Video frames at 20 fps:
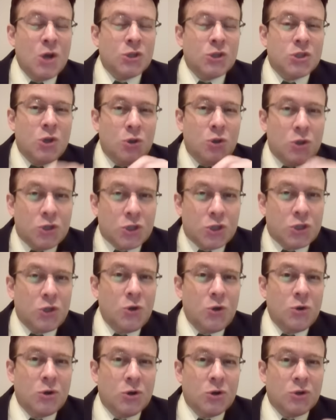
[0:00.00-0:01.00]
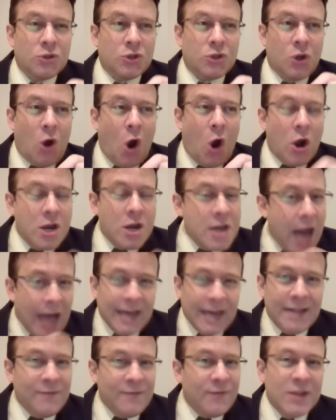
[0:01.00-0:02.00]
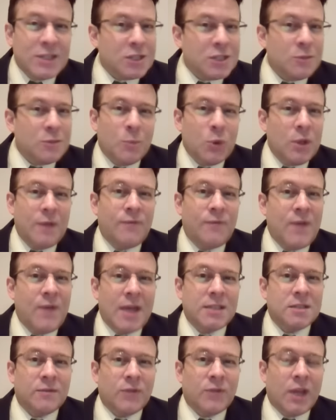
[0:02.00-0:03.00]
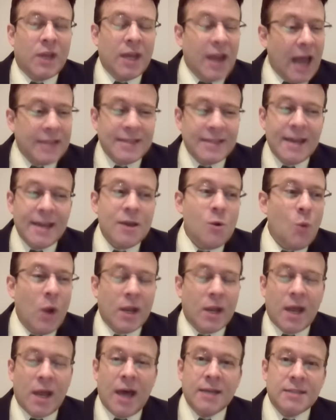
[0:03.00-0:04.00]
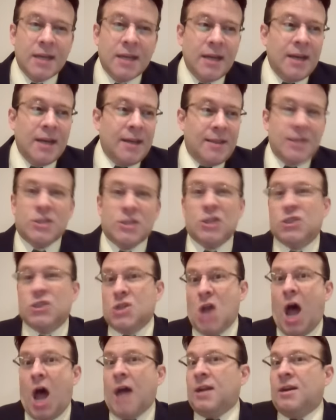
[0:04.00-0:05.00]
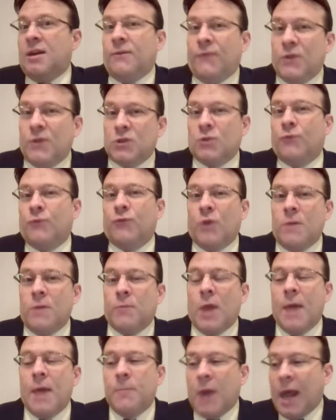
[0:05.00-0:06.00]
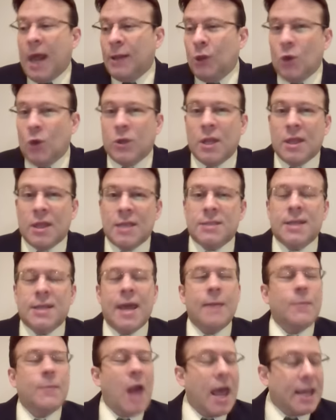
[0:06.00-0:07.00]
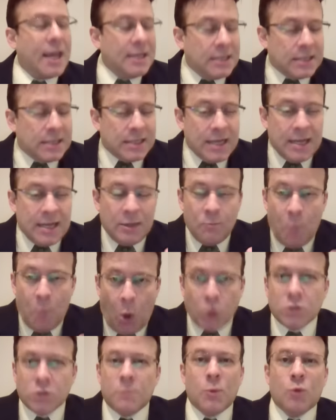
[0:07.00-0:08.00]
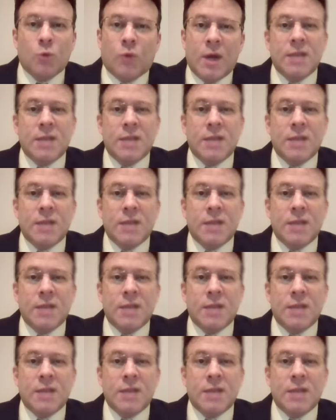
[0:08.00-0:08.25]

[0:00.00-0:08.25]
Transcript: So the Sooners are not invincible defensively. And I'll tell you what, guys, this is not an official free play, but I looked at this game and I can see multiple